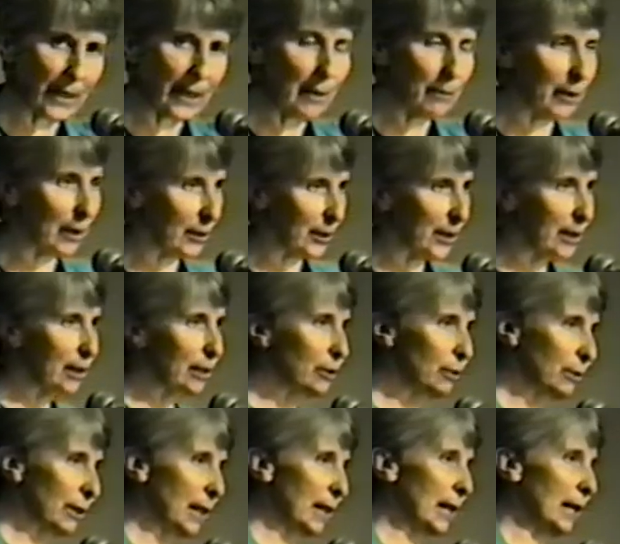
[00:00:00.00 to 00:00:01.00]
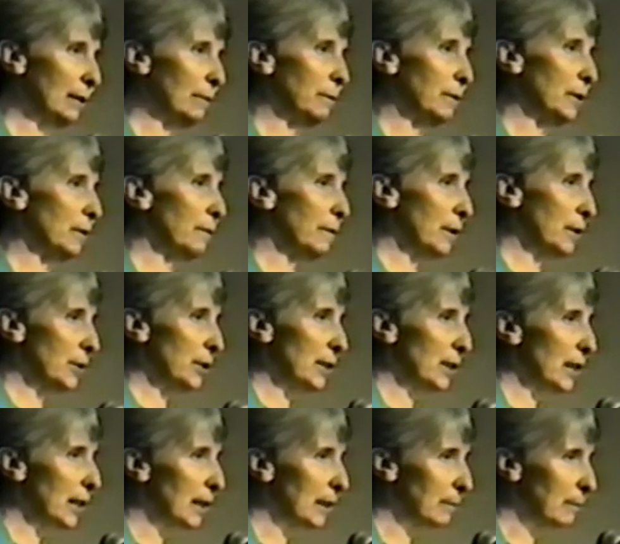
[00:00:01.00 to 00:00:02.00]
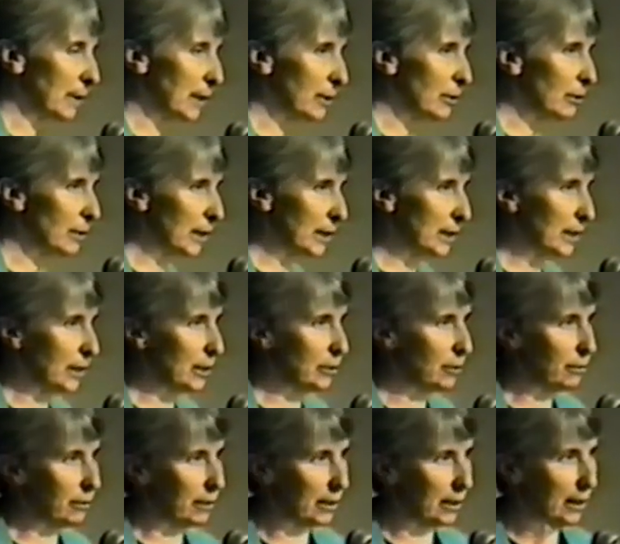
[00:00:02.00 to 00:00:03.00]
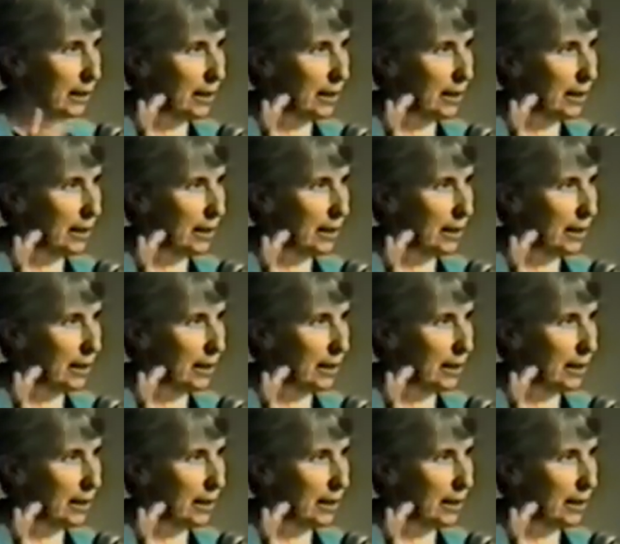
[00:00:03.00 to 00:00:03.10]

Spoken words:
Because here you had, for the first time in US history,